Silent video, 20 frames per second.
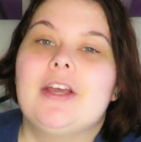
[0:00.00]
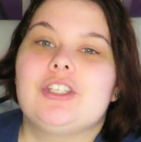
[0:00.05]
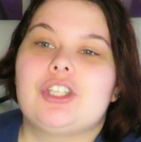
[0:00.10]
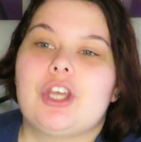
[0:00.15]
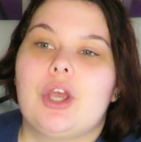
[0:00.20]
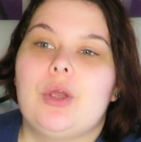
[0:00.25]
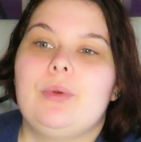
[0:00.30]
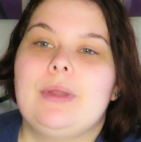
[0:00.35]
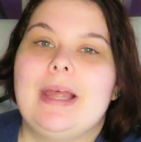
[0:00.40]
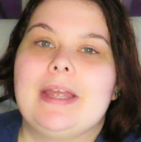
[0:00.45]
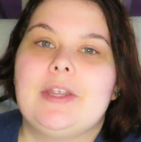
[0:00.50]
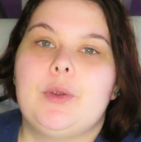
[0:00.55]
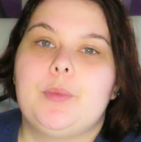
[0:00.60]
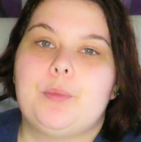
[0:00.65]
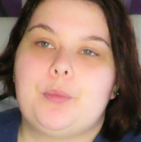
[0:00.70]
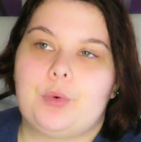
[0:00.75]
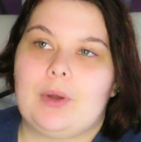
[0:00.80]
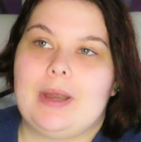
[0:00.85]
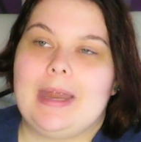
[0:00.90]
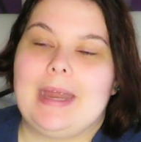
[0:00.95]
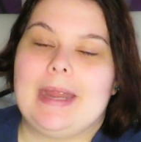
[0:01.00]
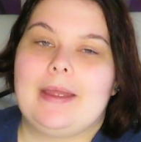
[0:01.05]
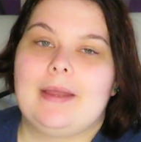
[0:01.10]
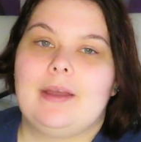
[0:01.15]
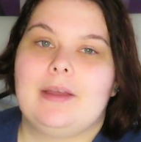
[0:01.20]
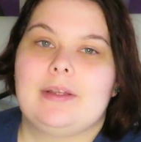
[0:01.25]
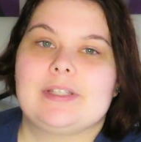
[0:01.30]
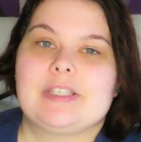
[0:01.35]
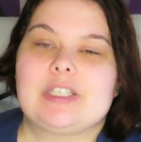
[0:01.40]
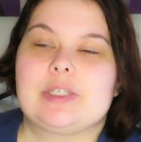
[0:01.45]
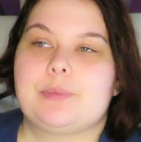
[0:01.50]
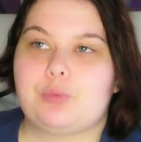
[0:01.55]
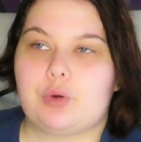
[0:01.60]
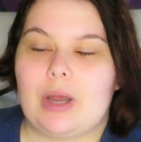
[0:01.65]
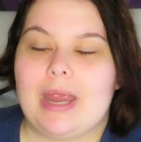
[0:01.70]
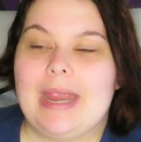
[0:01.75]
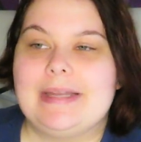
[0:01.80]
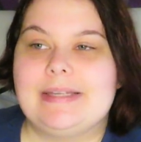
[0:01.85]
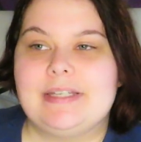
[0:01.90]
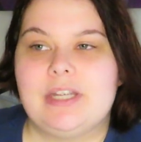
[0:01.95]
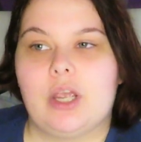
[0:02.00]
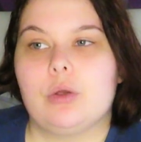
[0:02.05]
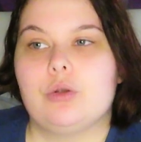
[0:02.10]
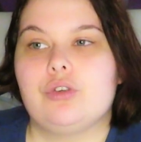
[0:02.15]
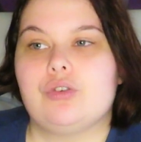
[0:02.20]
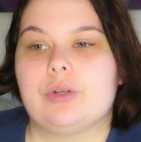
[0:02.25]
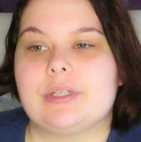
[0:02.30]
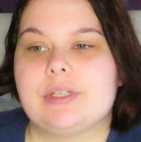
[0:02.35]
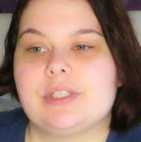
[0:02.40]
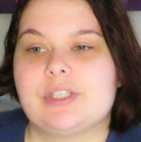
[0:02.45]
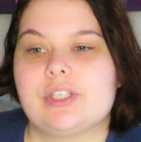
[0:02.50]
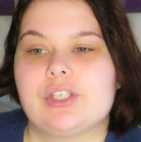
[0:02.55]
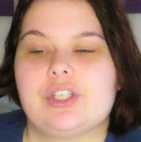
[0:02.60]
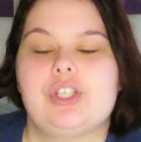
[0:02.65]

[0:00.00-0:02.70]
don't let you bring spray deodorants.